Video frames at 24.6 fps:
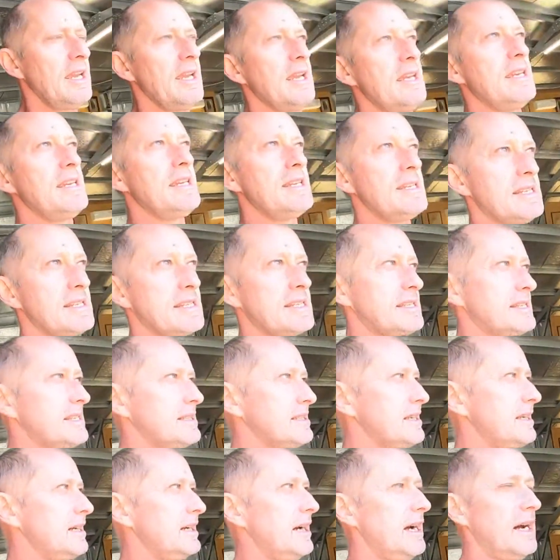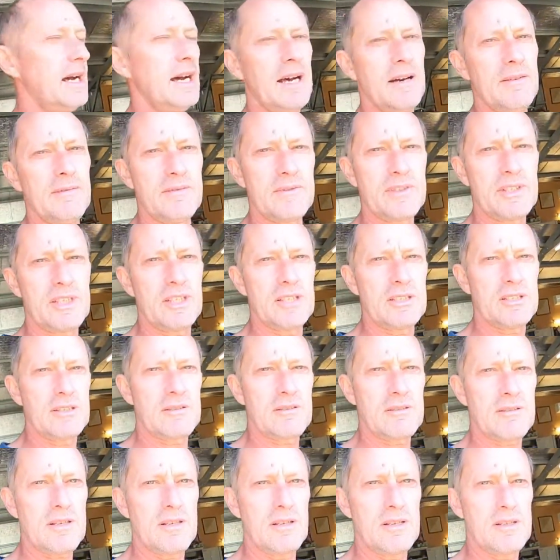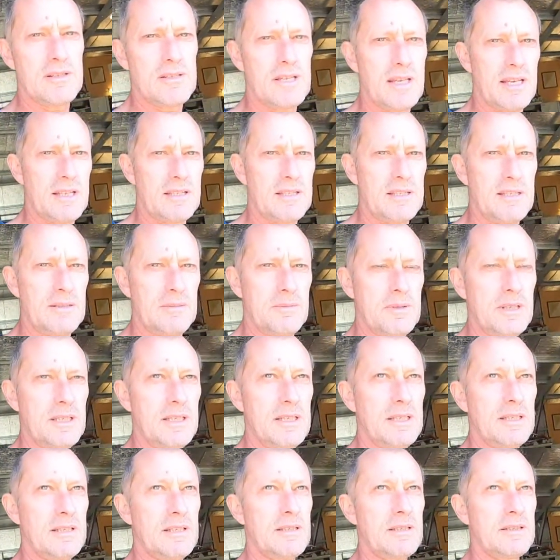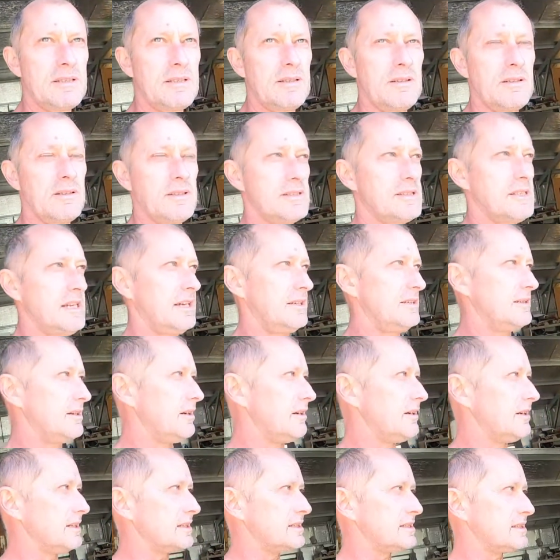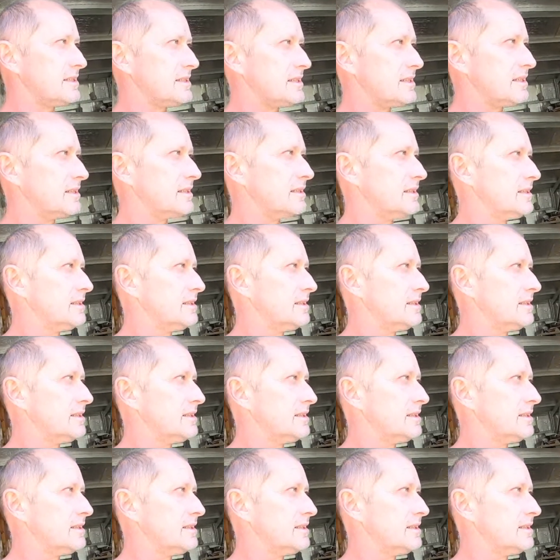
is she turns out to be not so nice,